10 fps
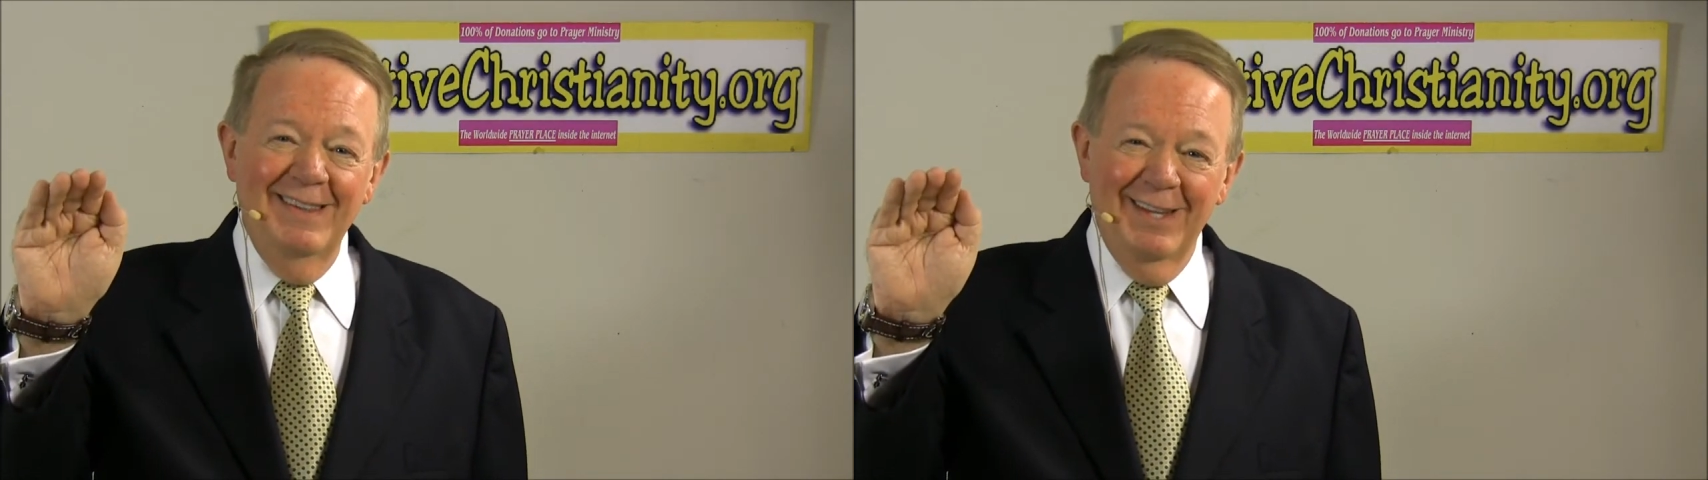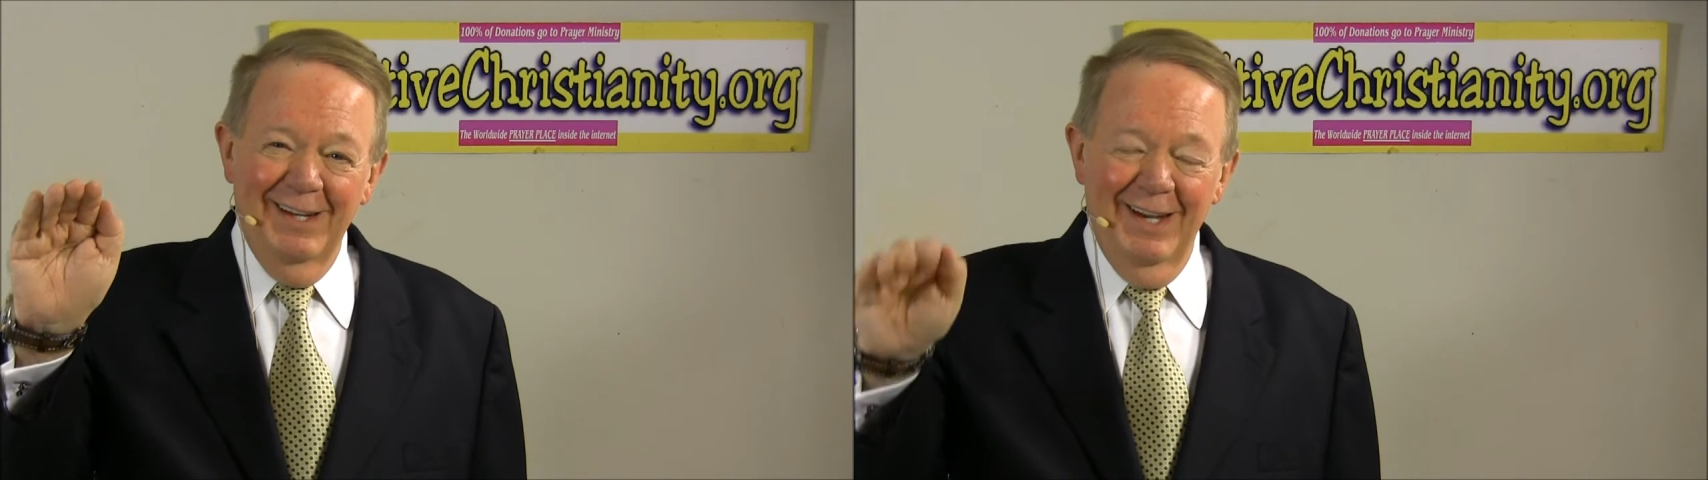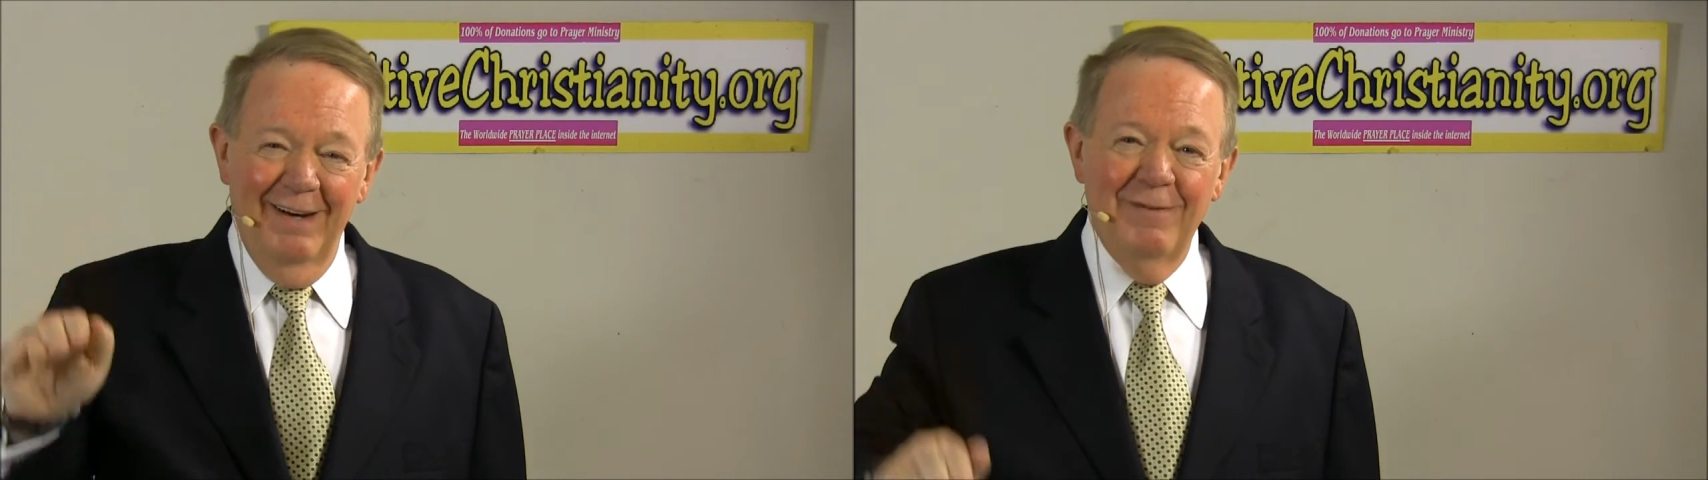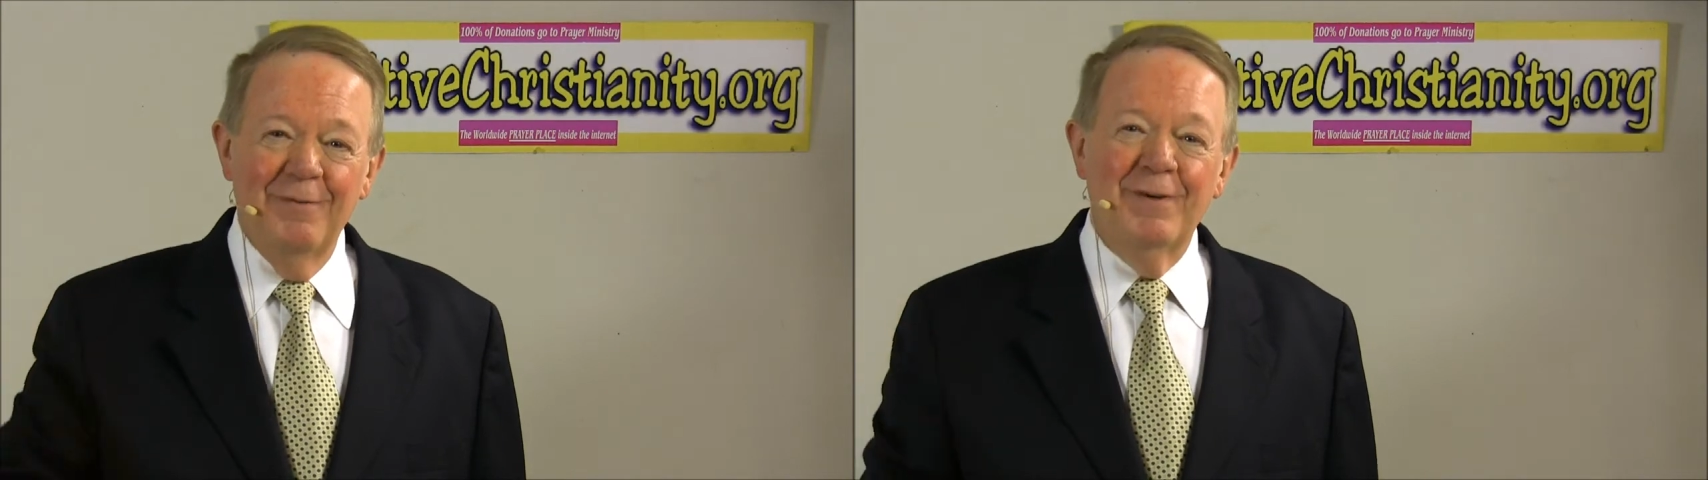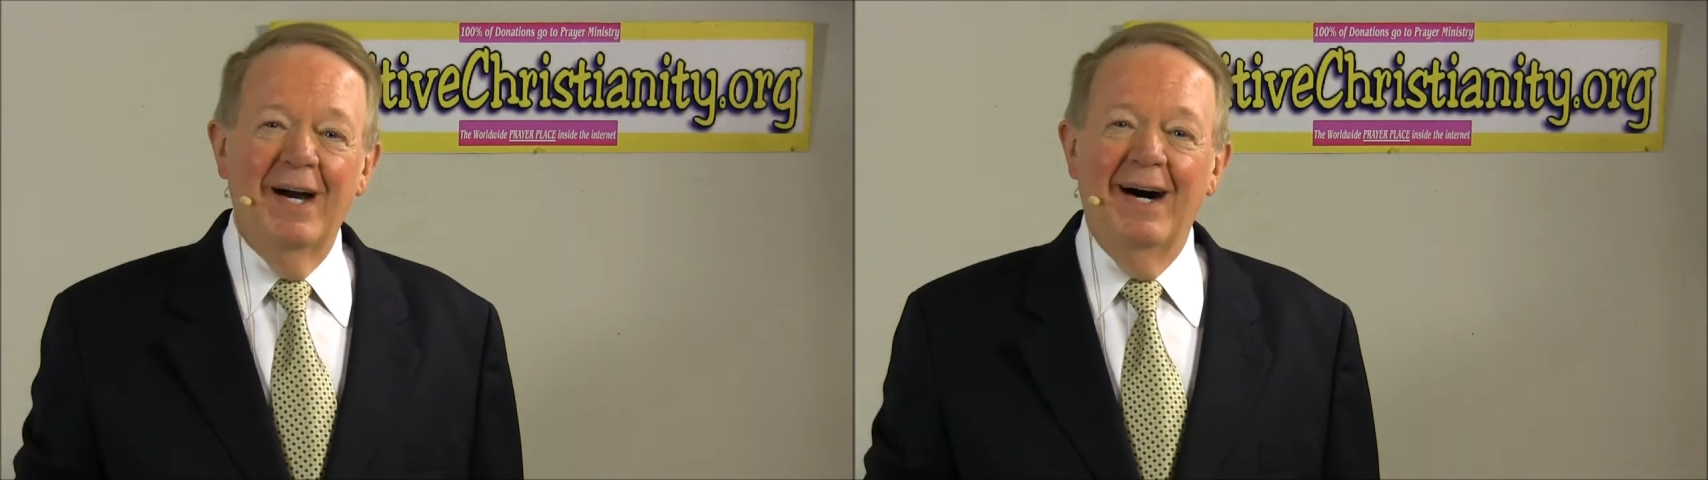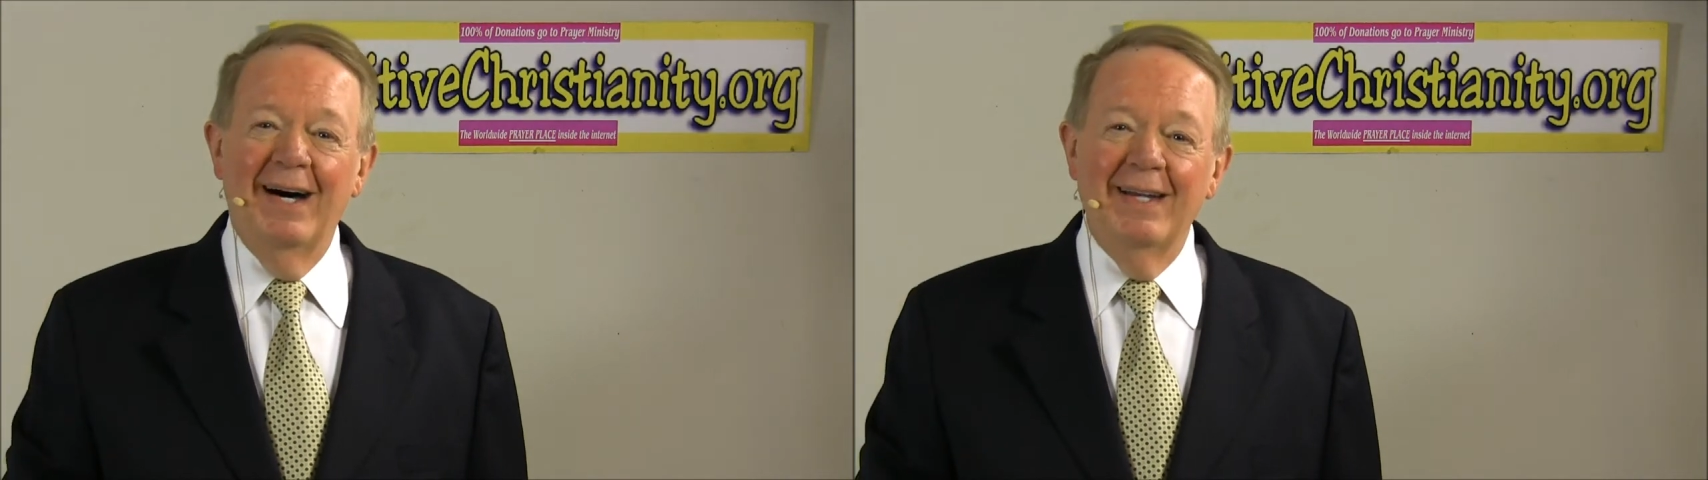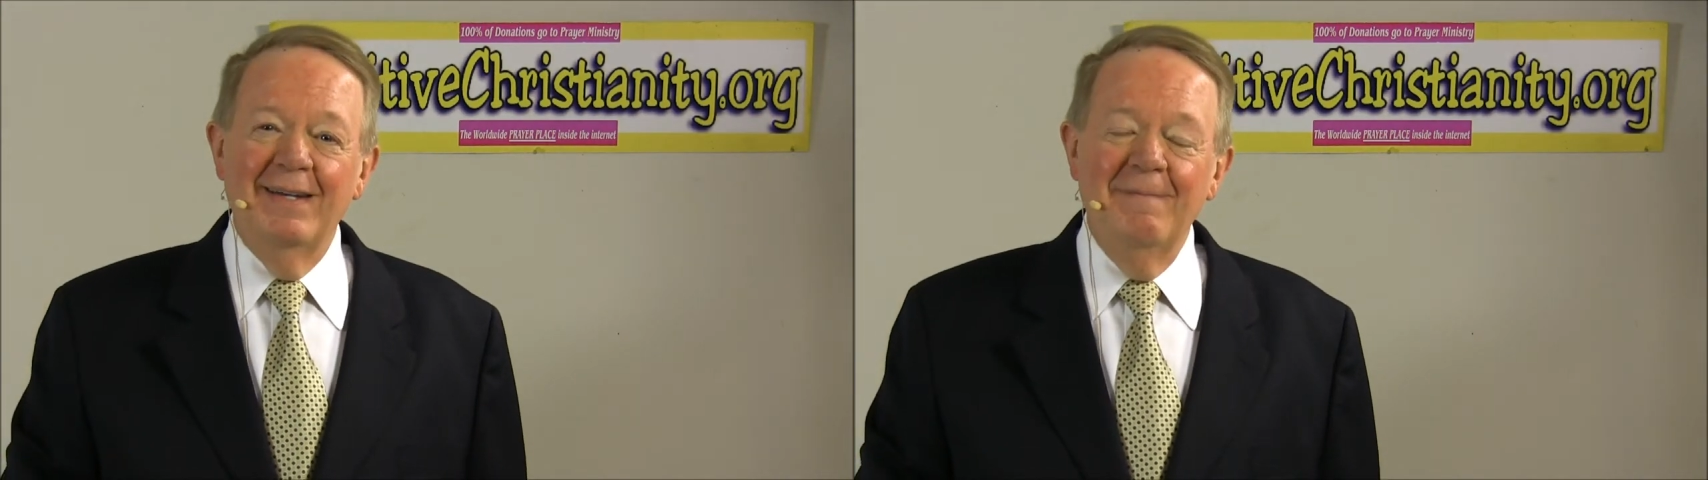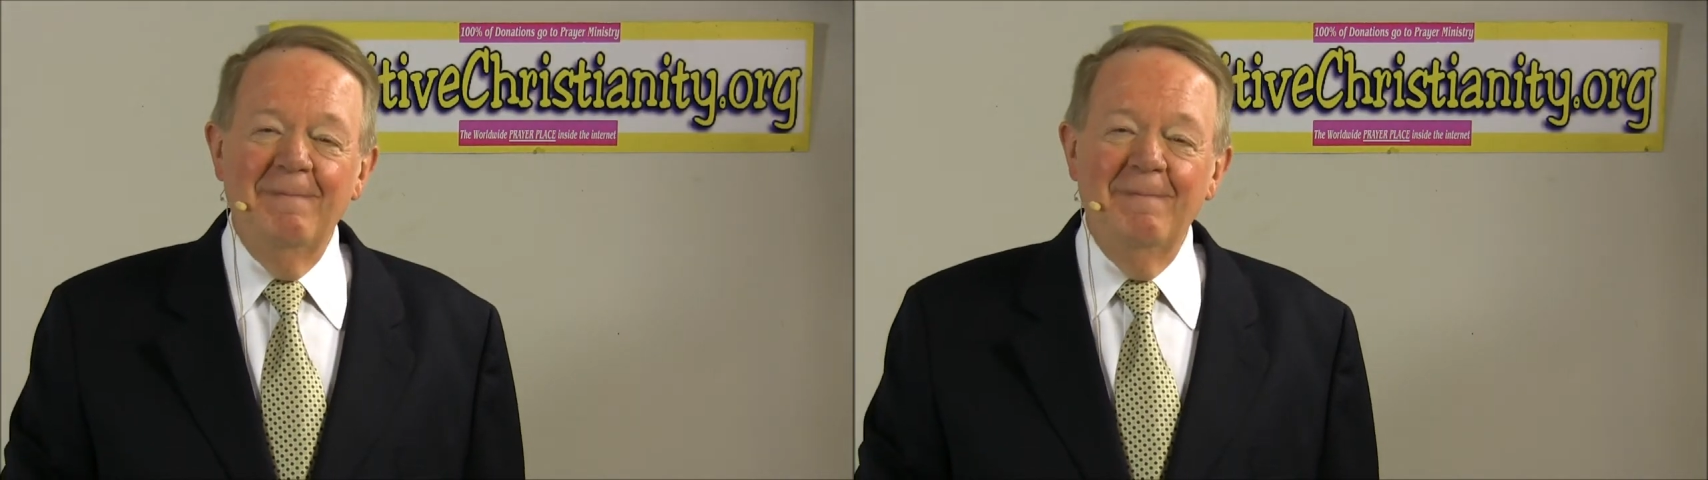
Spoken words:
the love of God,